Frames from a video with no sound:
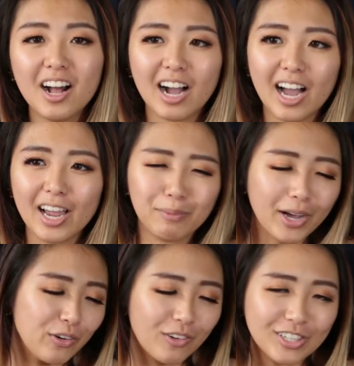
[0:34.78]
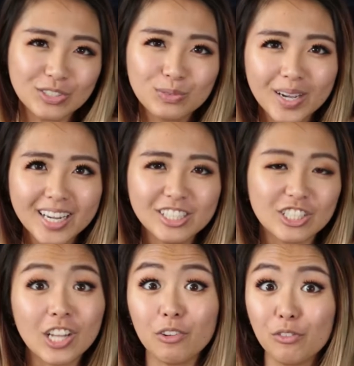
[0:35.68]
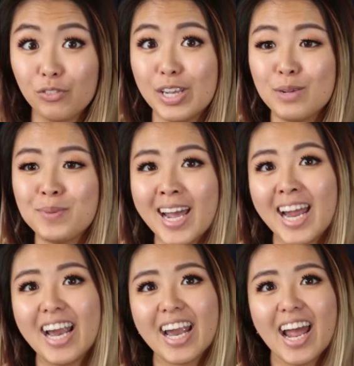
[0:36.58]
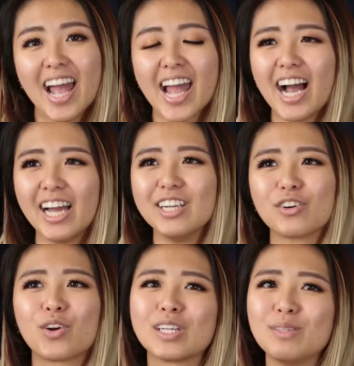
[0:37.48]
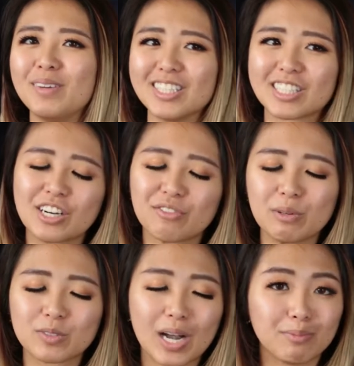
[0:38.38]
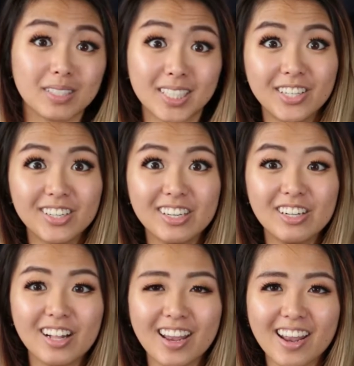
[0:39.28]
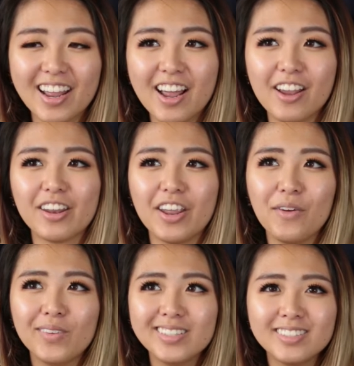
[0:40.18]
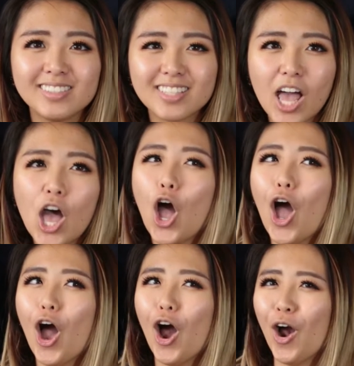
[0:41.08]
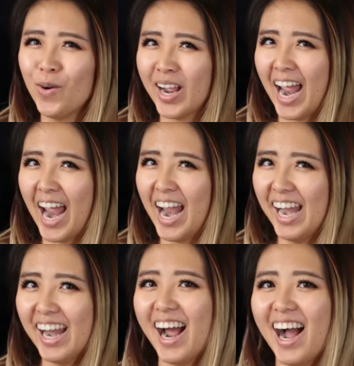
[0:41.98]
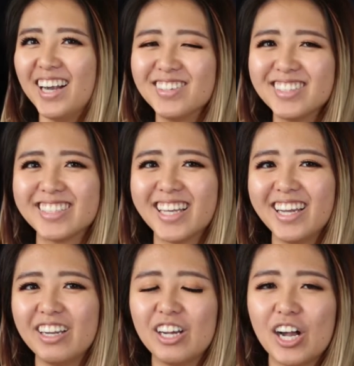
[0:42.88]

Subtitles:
I bought an orange wig just off of eBay. I quickly made a skirt from scrap material and it was okay, I would say.